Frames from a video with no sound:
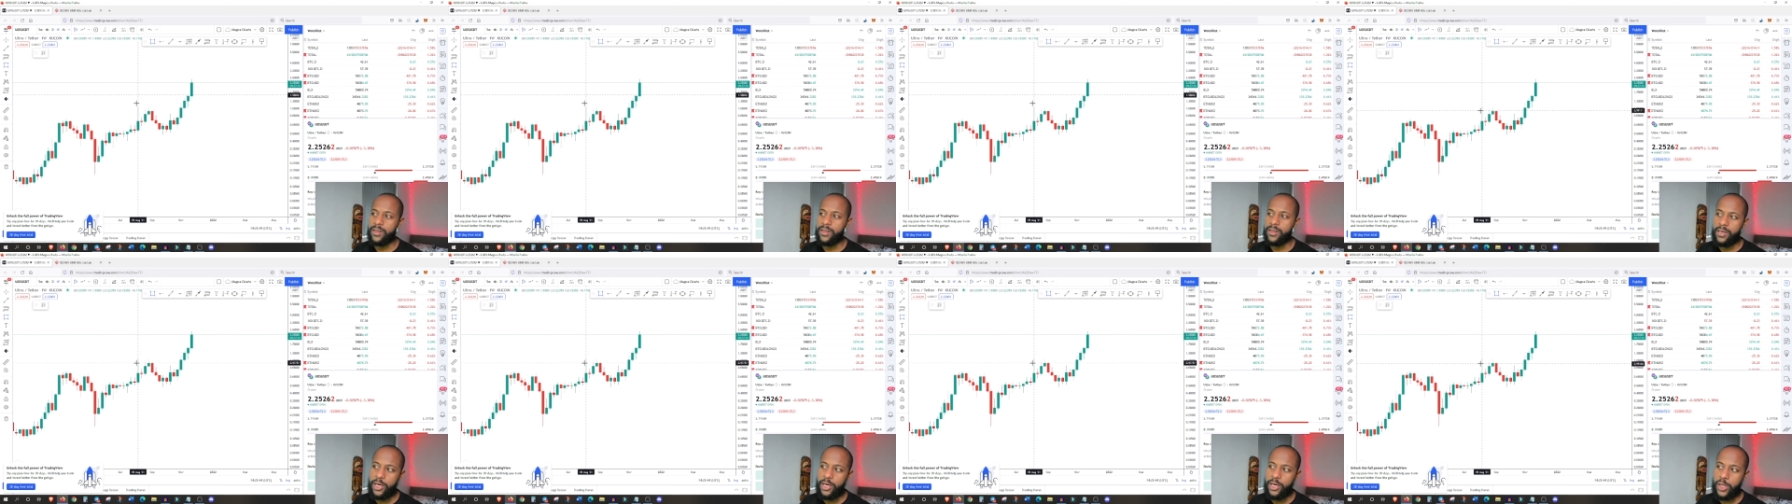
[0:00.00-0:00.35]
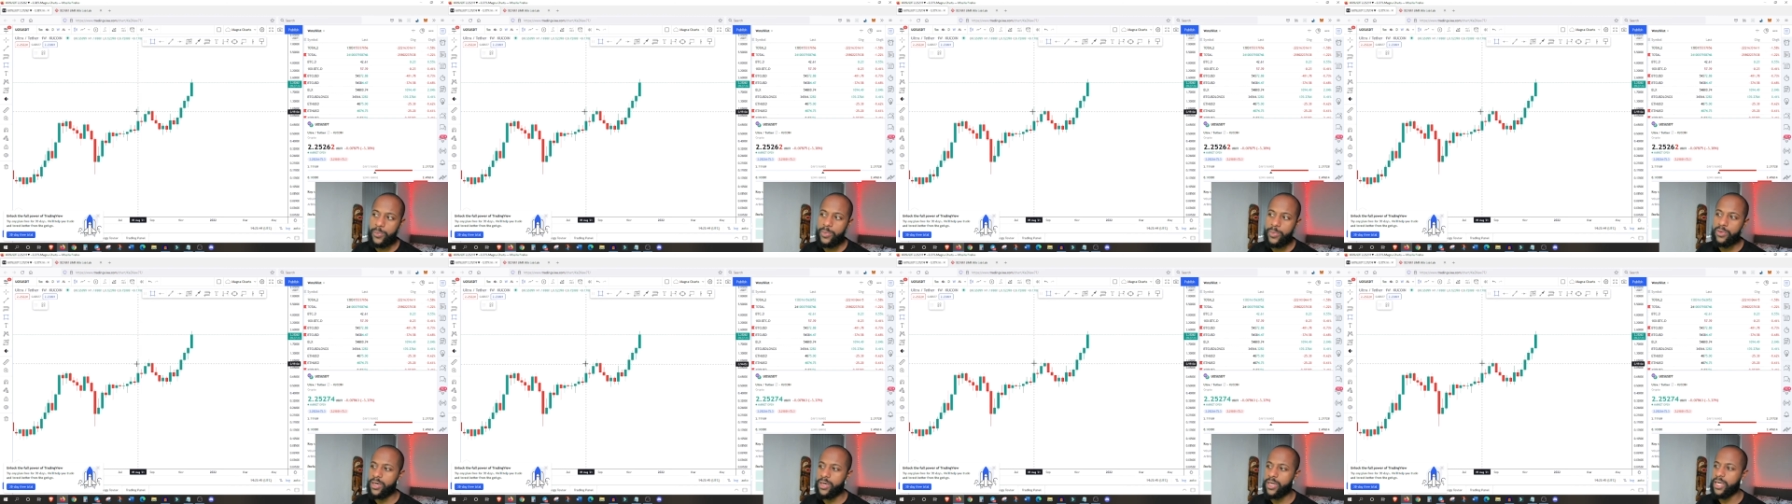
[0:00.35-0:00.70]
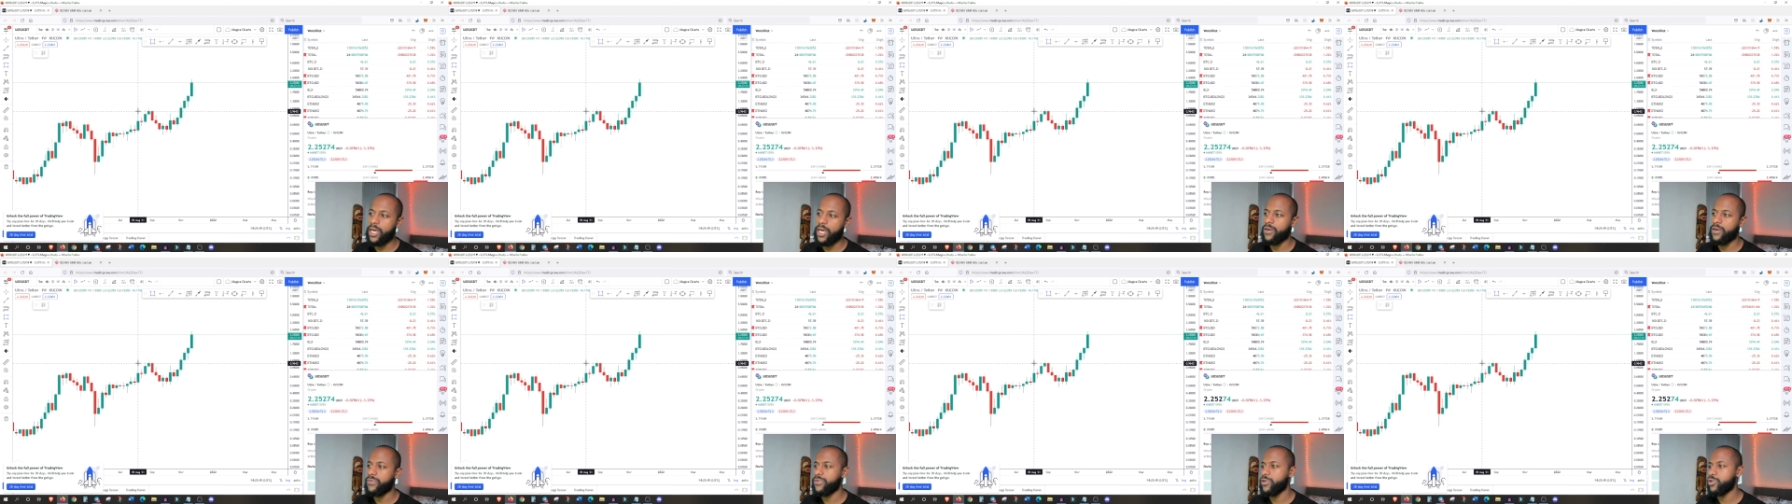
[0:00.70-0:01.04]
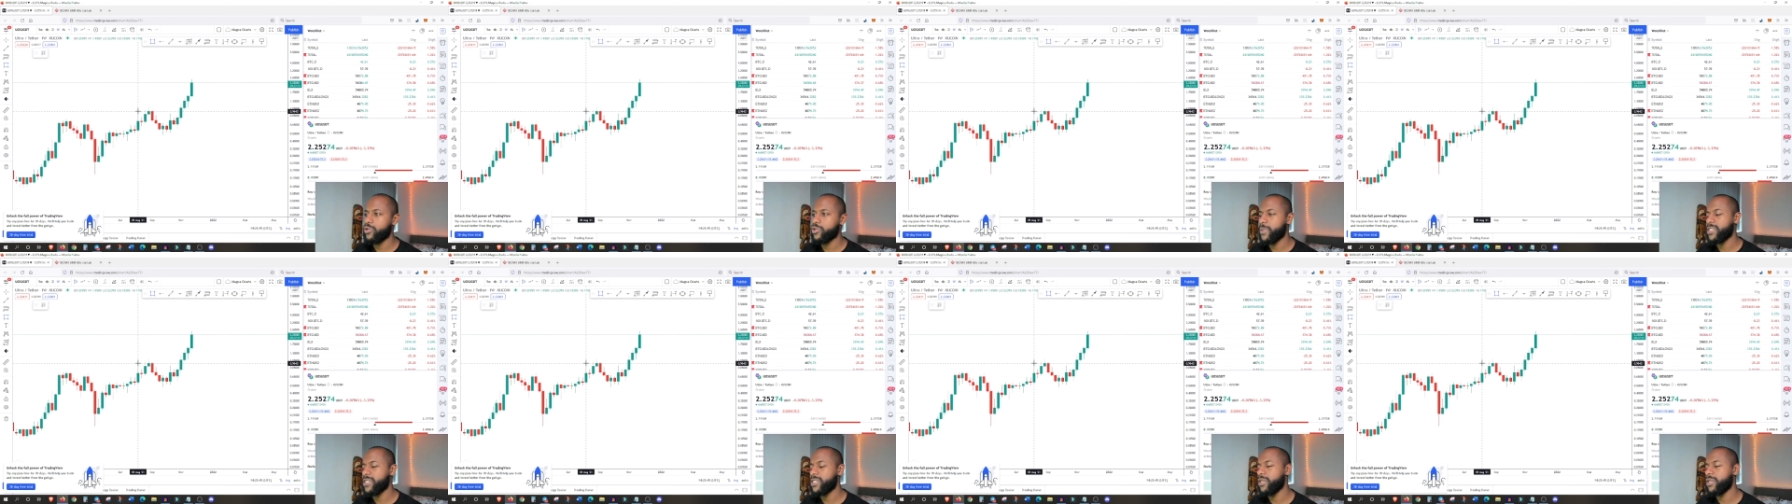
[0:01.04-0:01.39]
it could be running out of
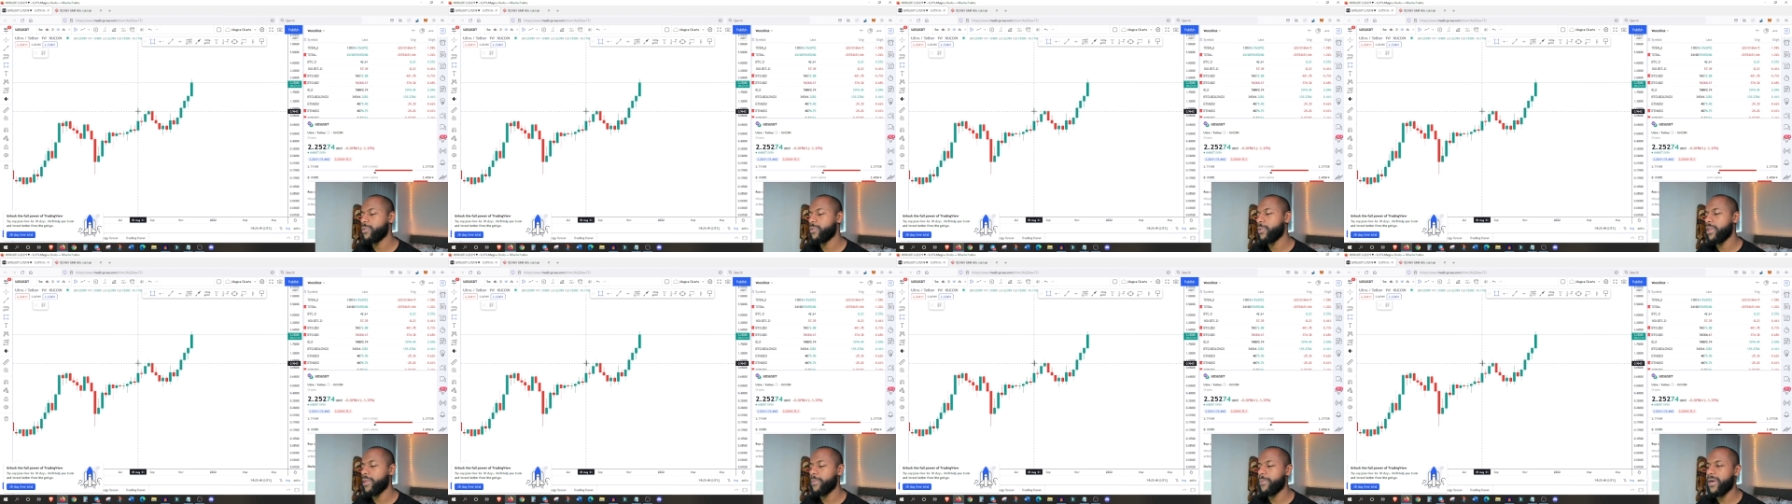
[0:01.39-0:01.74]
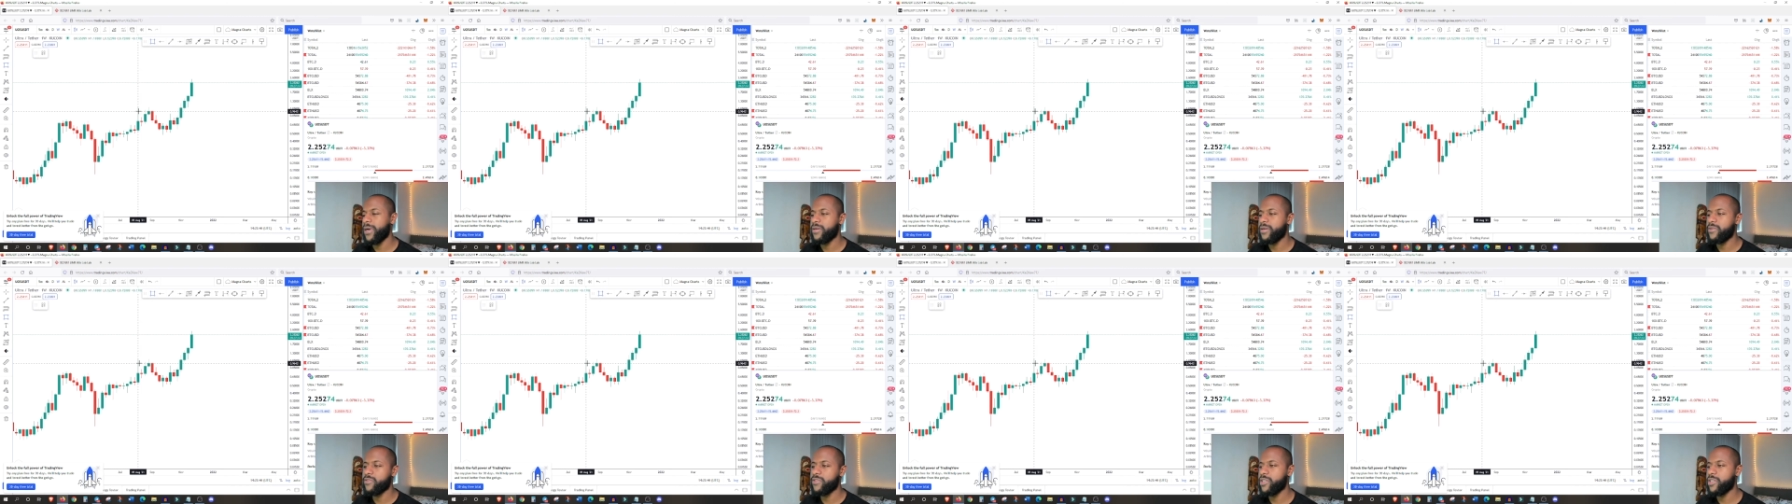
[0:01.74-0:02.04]
fuel, especially with the